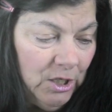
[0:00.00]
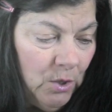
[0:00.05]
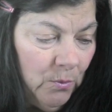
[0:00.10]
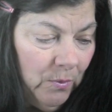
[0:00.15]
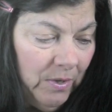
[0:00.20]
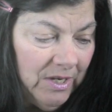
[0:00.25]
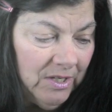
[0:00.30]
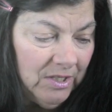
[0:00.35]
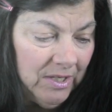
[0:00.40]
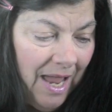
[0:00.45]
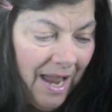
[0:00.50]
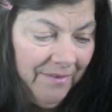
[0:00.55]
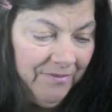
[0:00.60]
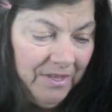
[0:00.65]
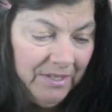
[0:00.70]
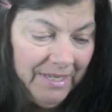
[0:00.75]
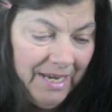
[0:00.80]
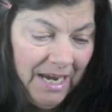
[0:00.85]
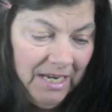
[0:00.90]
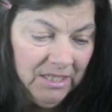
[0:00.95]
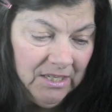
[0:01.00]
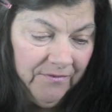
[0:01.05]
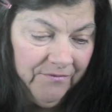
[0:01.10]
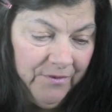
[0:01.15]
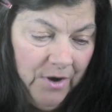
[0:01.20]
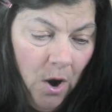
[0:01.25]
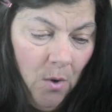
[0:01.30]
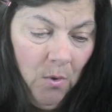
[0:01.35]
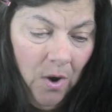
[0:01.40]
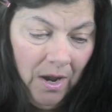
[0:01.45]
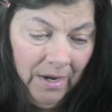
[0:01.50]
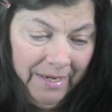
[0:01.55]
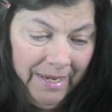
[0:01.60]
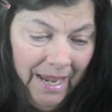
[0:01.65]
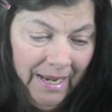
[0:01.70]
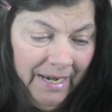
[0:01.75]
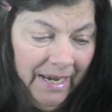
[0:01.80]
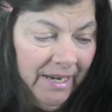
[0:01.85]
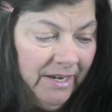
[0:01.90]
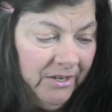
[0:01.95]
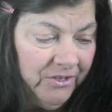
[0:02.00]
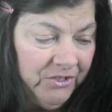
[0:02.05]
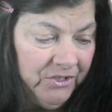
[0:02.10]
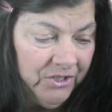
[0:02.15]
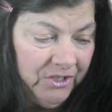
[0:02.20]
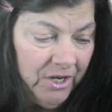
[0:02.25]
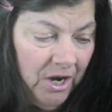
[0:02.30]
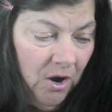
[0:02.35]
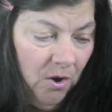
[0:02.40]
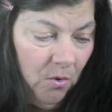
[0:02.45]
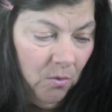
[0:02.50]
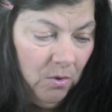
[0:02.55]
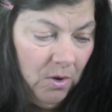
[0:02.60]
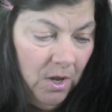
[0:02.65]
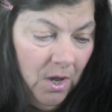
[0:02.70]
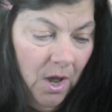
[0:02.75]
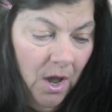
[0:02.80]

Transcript: you it is like the days of Noah again, it is so,